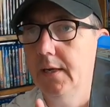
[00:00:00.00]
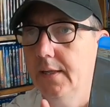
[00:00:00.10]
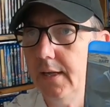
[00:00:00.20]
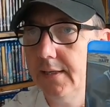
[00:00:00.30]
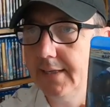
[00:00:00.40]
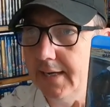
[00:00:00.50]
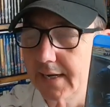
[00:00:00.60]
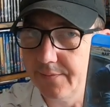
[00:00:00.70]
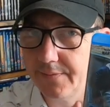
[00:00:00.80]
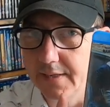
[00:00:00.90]
Now, I did
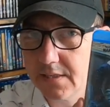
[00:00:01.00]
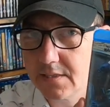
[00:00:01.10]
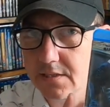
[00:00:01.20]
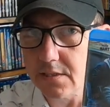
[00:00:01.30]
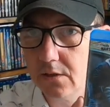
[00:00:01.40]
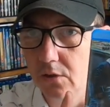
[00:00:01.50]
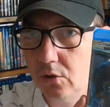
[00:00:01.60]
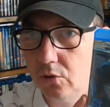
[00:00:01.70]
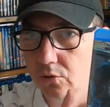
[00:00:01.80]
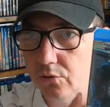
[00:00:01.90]
have this
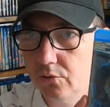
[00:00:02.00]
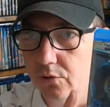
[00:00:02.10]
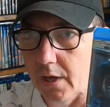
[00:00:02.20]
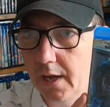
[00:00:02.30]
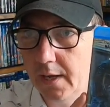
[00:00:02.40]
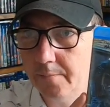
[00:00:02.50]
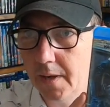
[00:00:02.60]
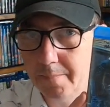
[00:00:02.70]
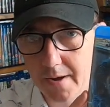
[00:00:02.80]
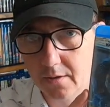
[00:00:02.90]
on
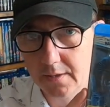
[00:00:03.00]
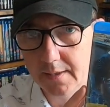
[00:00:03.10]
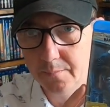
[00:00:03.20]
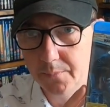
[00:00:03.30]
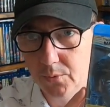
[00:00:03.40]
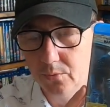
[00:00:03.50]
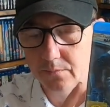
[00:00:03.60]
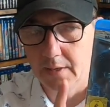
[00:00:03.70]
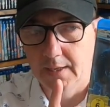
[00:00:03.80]
American import,